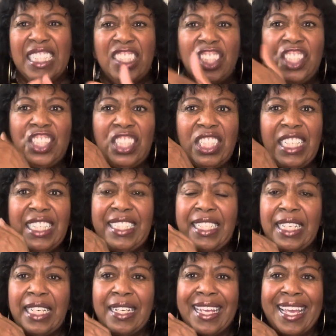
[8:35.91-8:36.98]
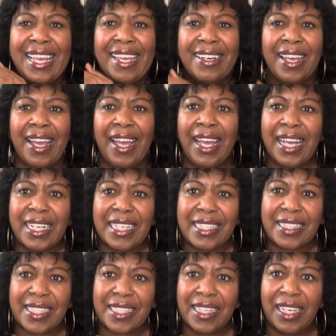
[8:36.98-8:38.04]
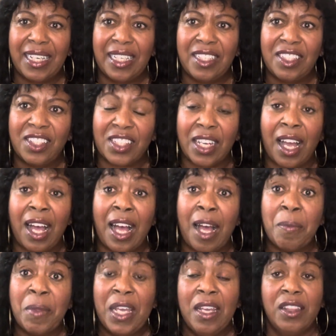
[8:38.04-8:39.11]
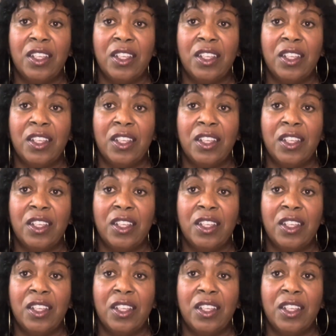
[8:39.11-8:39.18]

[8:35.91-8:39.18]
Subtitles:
She did an excellent job.